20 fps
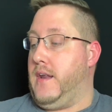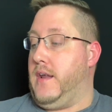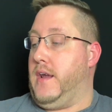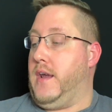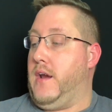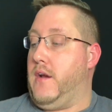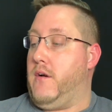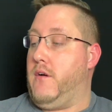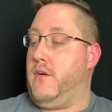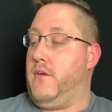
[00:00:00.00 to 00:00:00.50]

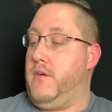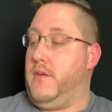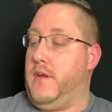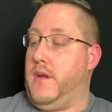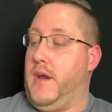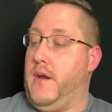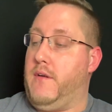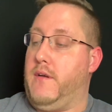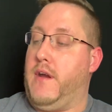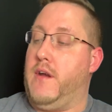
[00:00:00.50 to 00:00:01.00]

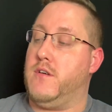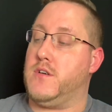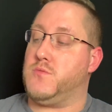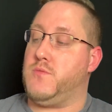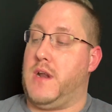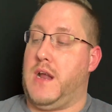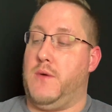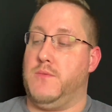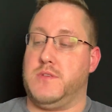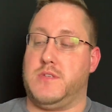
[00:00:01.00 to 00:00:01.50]
here's
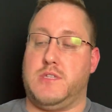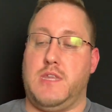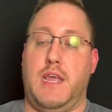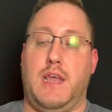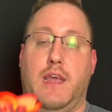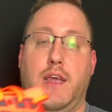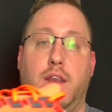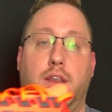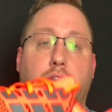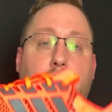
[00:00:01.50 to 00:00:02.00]
what I was
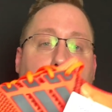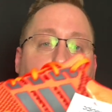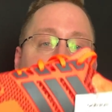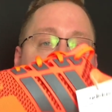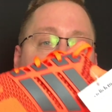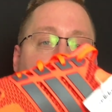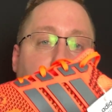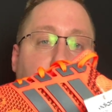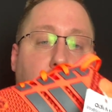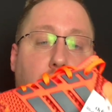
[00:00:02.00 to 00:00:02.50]
thinking.
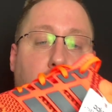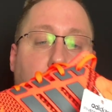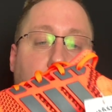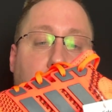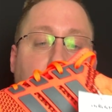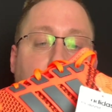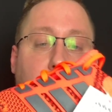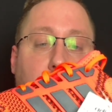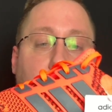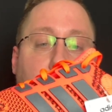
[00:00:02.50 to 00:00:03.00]
If
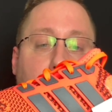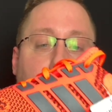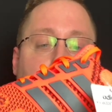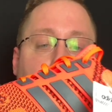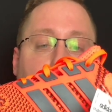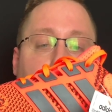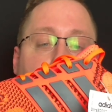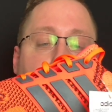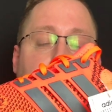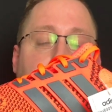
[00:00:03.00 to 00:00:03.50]

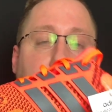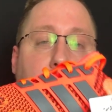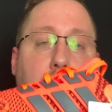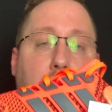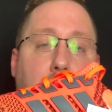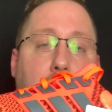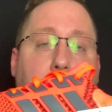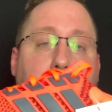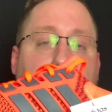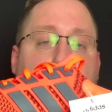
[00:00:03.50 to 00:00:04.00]
this
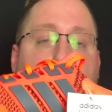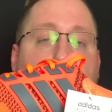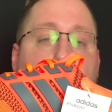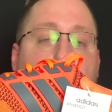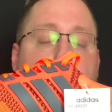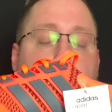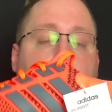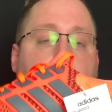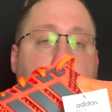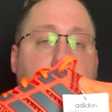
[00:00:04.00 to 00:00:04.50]
cage, and I
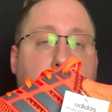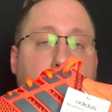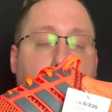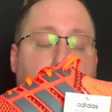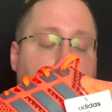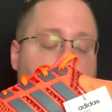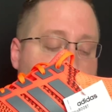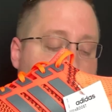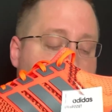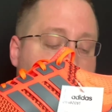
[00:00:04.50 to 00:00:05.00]
understand it's a
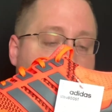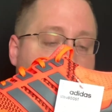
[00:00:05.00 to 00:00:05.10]
different cage